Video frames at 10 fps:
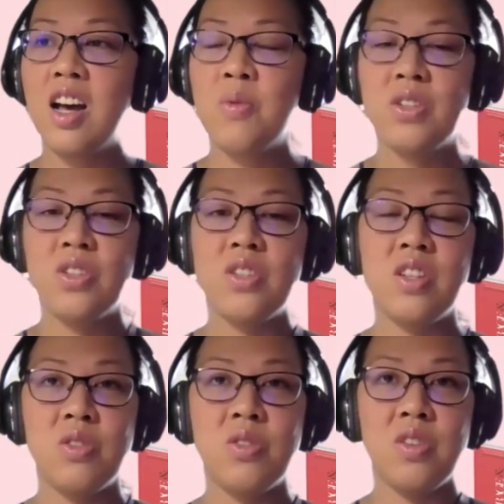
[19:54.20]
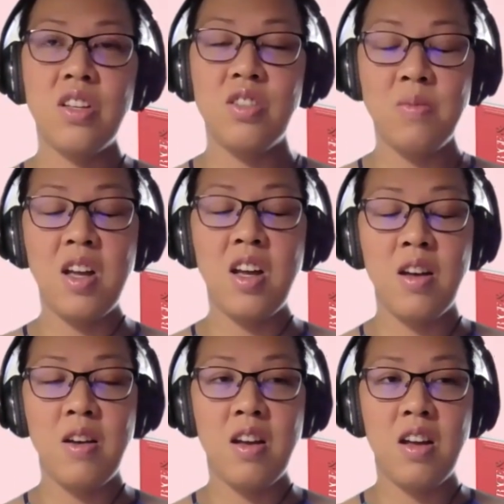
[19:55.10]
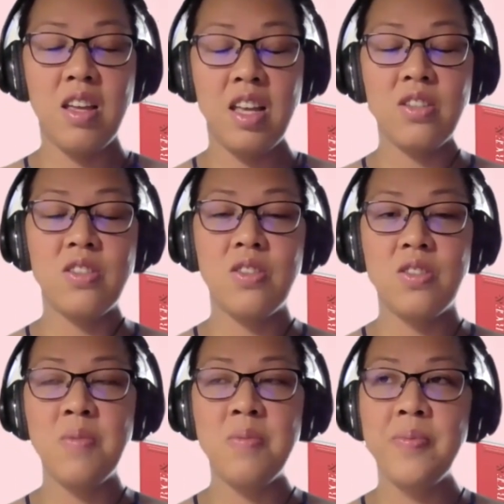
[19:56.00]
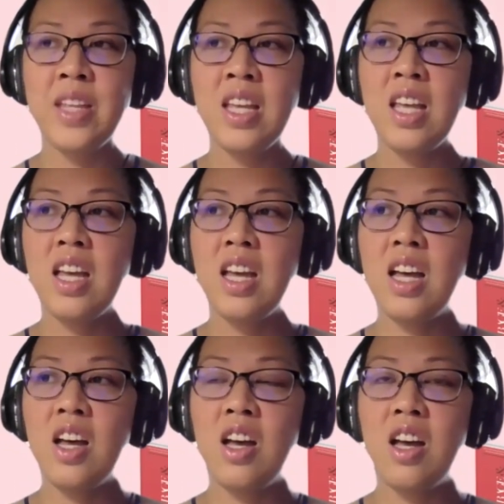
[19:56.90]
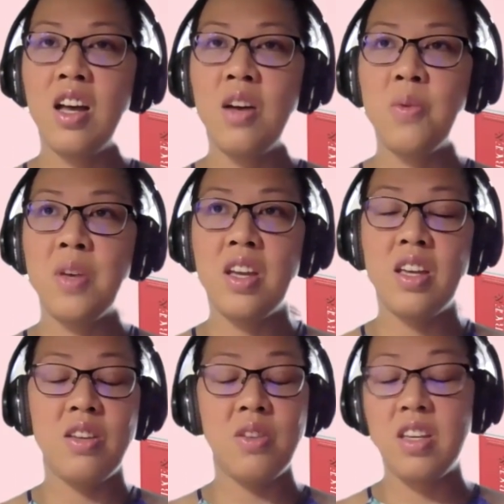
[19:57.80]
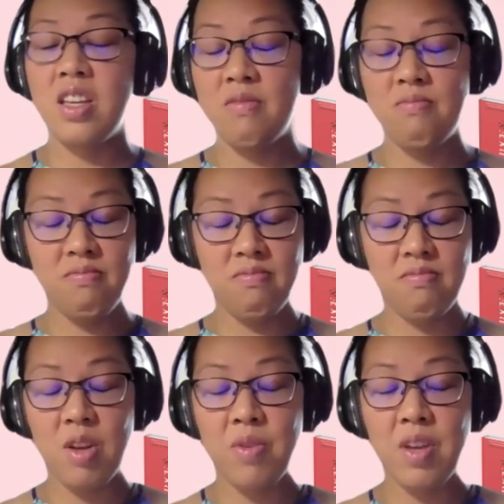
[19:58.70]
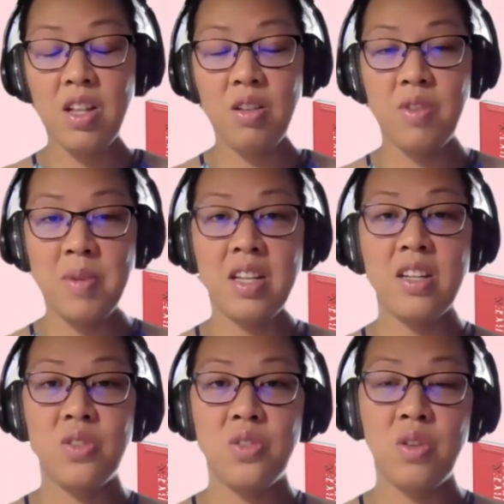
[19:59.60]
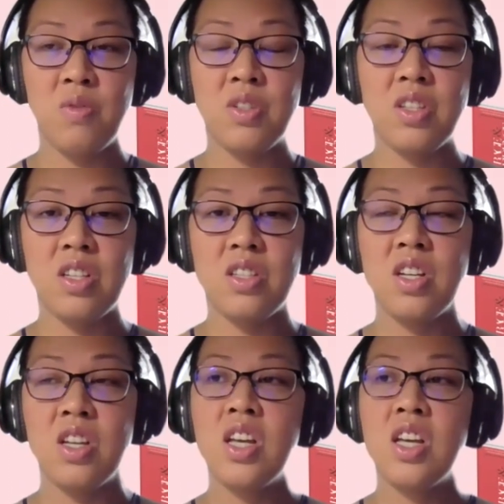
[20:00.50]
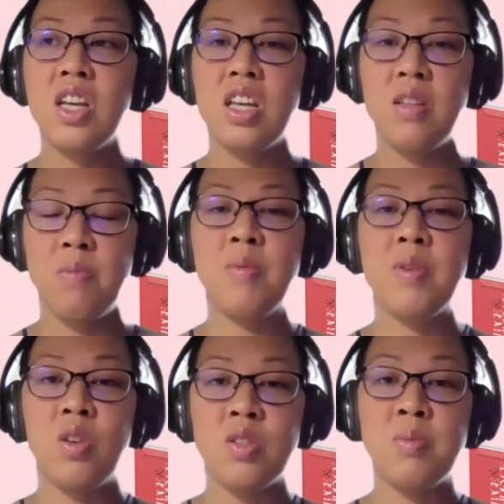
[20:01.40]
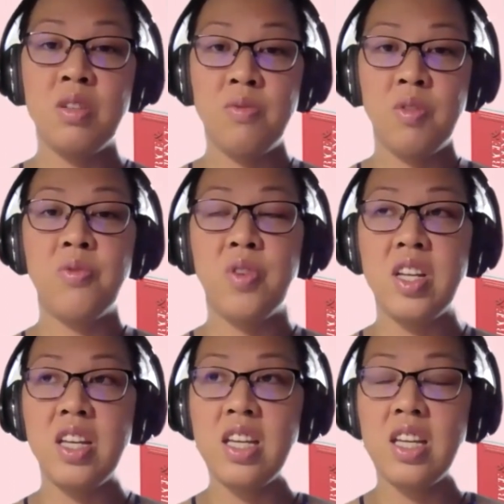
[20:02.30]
which is the Australia's health system. where you can avail of the medical services in public hospital for free.